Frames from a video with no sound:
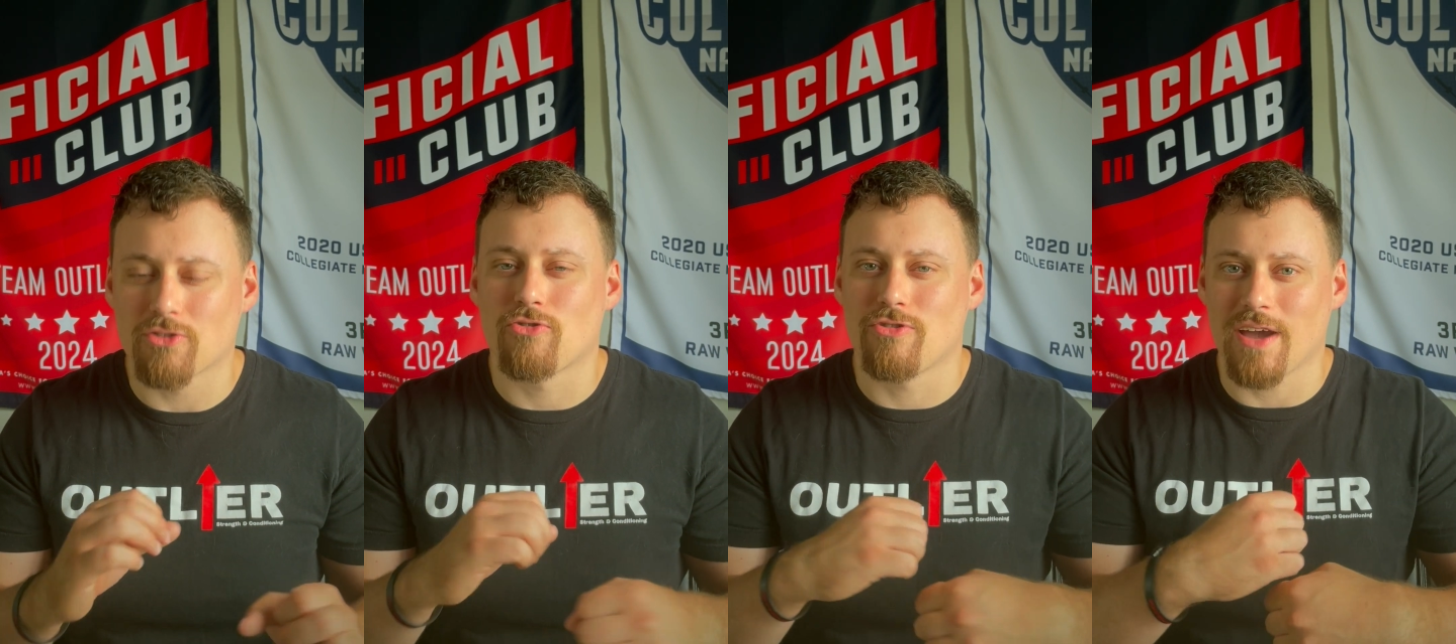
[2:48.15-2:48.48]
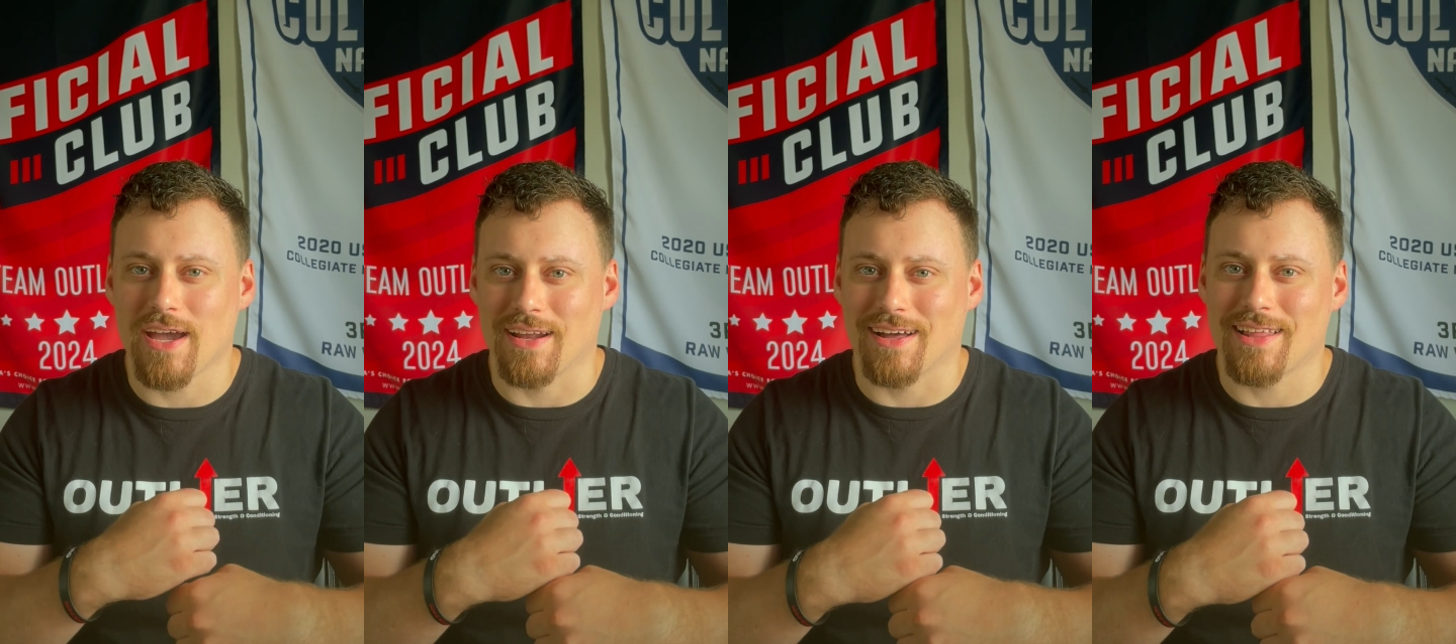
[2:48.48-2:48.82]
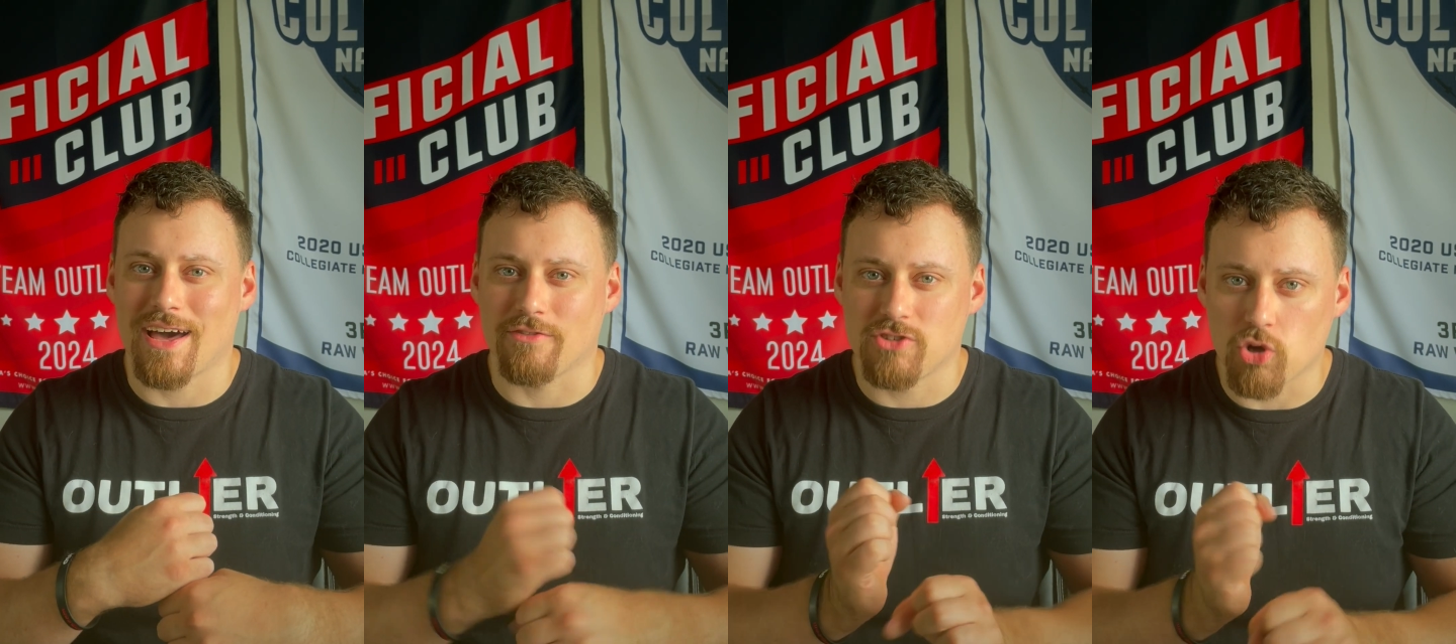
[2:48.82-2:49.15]
create a
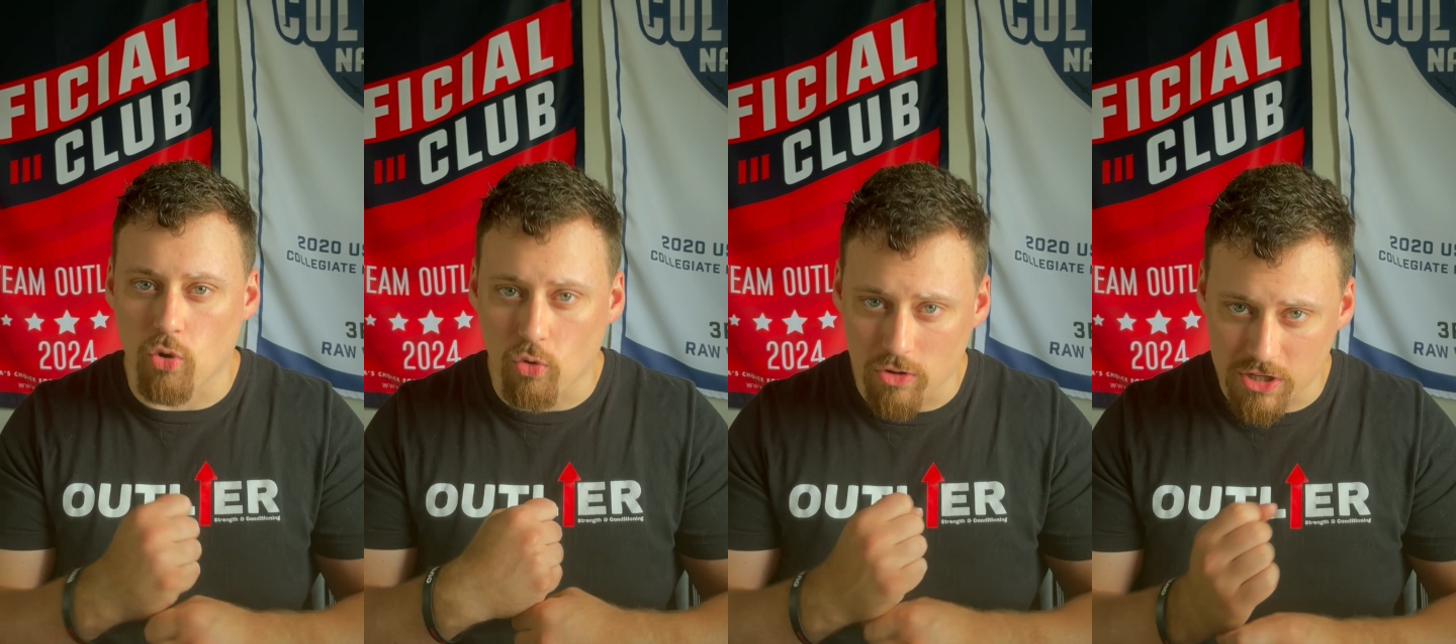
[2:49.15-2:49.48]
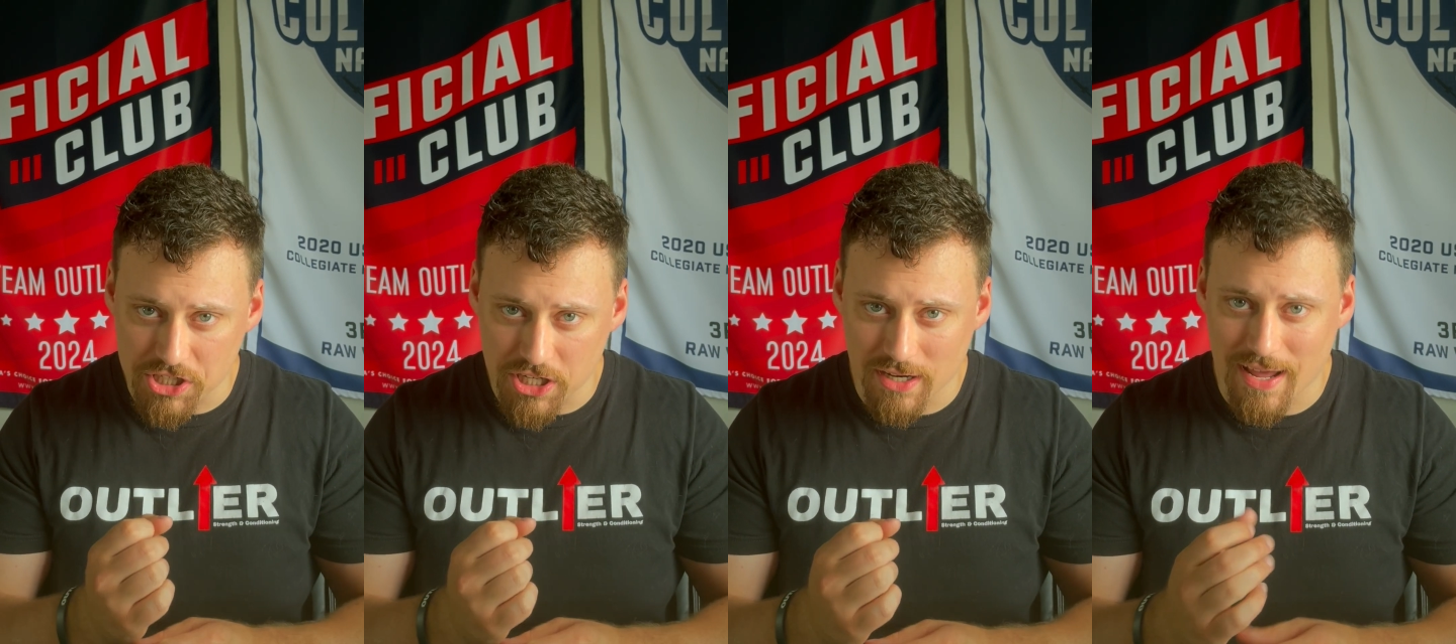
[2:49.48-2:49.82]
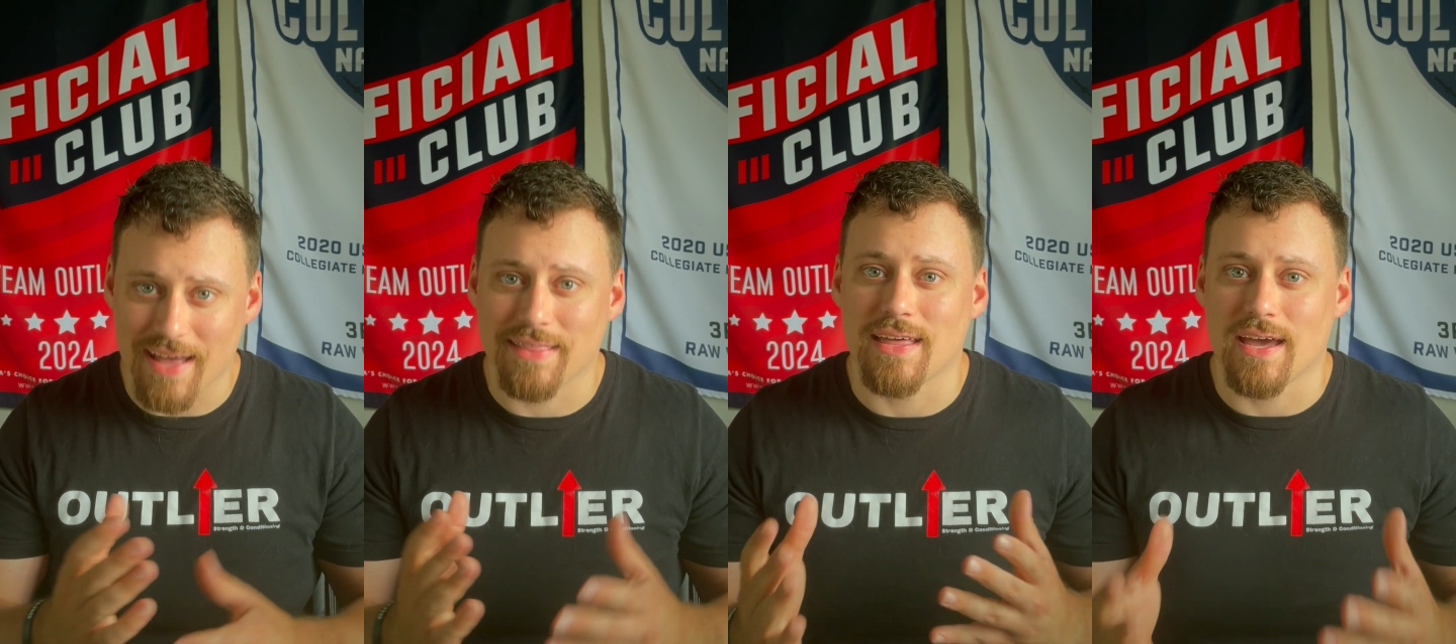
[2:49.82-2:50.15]
lot of torsion
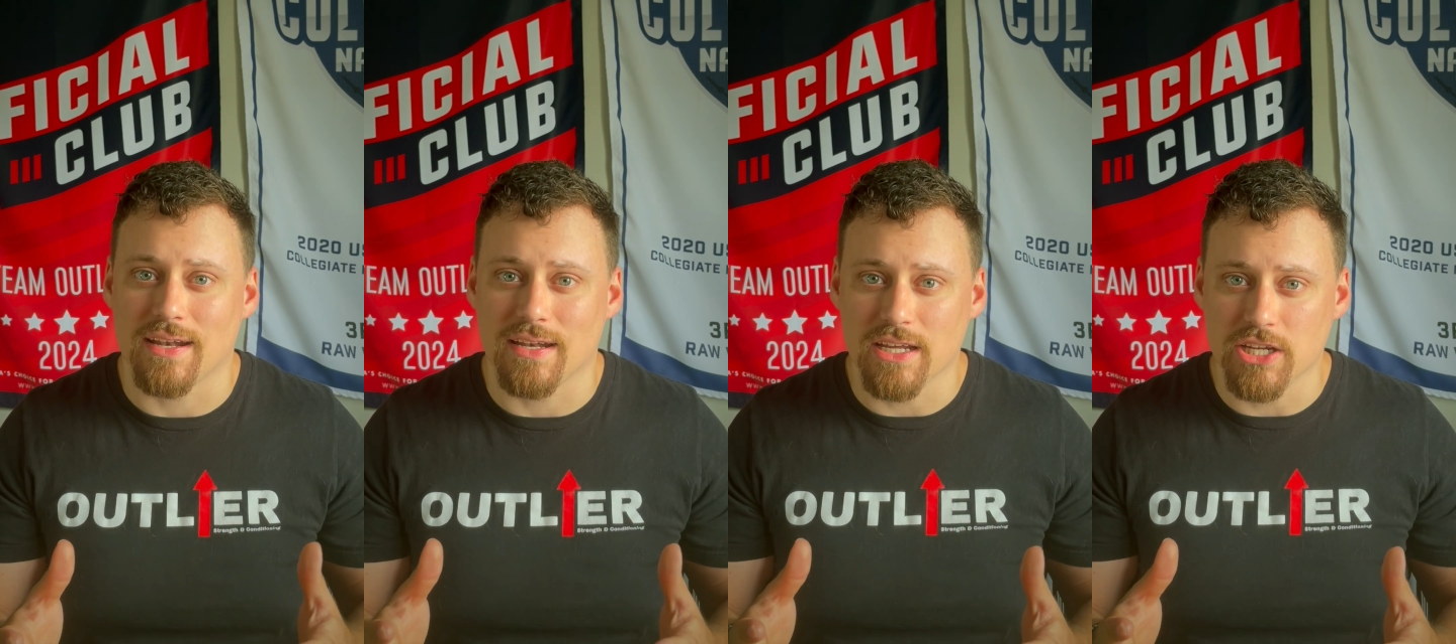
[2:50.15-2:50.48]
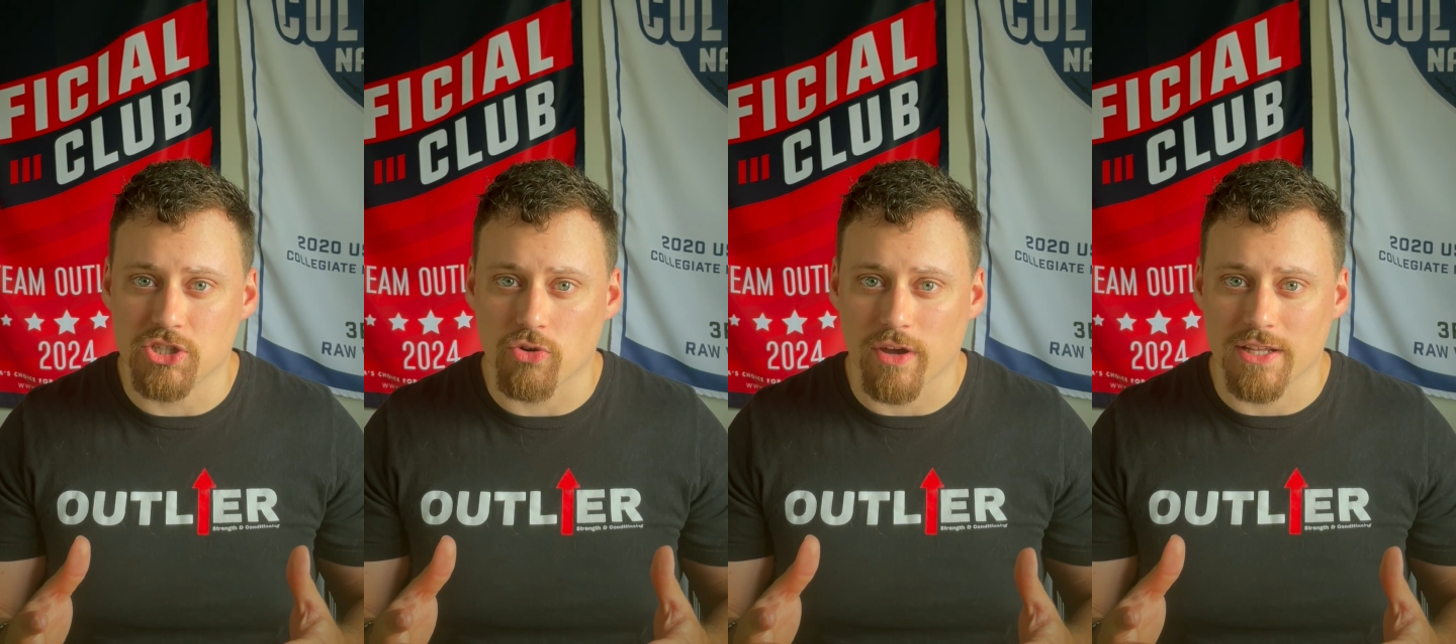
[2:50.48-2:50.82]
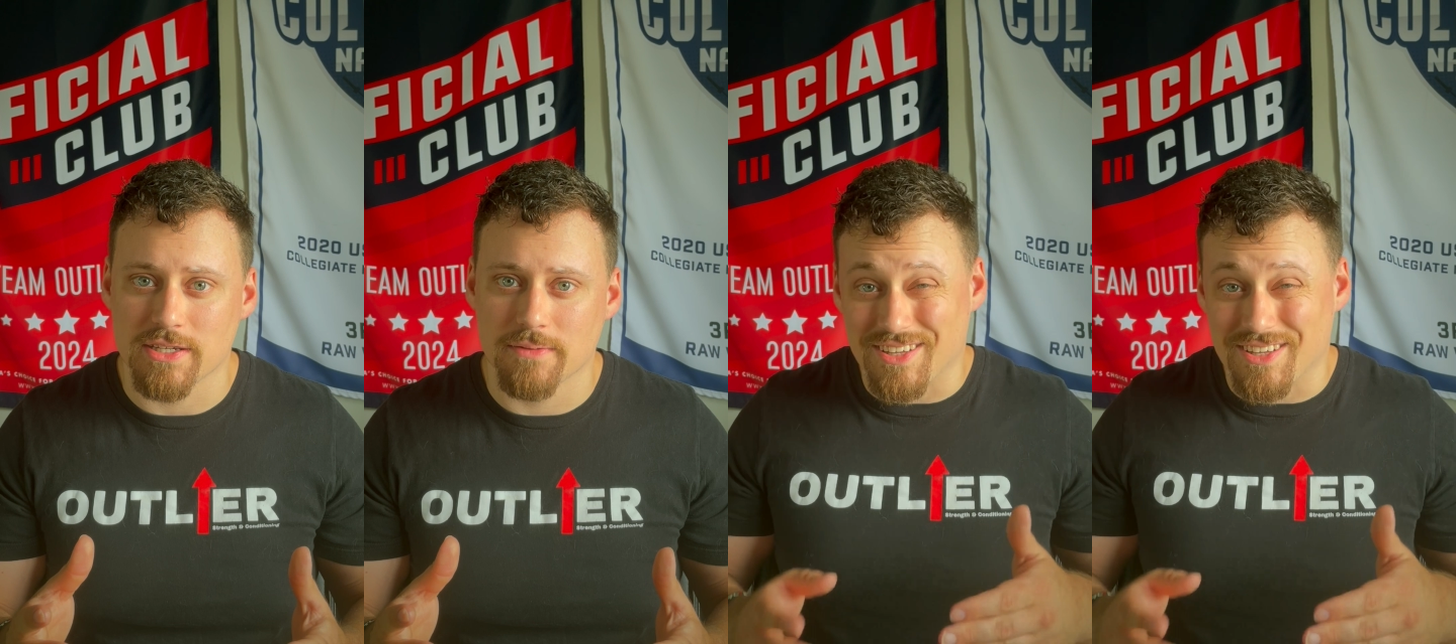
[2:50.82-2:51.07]
at that knee joint.